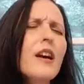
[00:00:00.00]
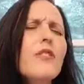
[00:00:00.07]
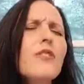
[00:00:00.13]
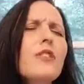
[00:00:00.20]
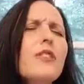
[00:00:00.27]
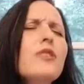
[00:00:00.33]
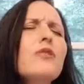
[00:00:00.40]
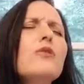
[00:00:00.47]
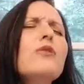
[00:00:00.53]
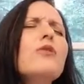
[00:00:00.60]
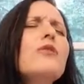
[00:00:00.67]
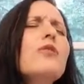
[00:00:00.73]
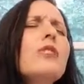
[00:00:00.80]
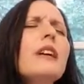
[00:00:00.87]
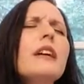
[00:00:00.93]
The
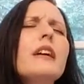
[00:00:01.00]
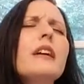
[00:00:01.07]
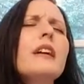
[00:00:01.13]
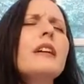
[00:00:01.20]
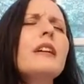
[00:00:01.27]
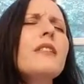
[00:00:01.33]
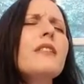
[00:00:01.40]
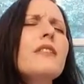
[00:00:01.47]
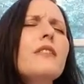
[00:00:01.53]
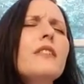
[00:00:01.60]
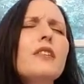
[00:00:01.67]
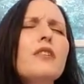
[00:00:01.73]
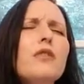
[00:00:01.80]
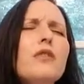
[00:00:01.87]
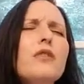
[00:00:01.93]
glory the
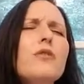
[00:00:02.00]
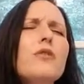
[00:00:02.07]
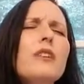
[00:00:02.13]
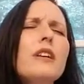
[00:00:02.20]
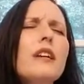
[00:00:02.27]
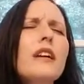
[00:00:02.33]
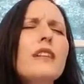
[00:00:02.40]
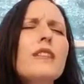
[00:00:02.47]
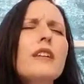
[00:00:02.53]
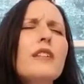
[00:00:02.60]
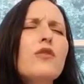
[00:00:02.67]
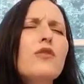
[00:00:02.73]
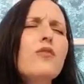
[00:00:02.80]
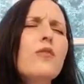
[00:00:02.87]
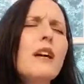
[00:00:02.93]
glory and the
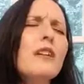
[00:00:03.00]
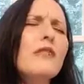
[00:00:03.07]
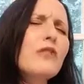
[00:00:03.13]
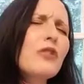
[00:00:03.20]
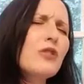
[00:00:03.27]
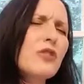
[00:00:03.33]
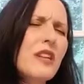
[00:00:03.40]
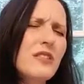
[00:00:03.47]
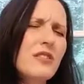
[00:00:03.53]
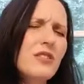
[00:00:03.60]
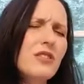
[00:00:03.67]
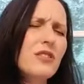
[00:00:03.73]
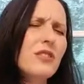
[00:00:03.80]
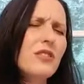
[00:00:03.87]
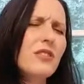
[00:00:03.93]

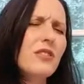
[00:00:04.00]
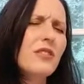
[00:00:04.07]
gratefulness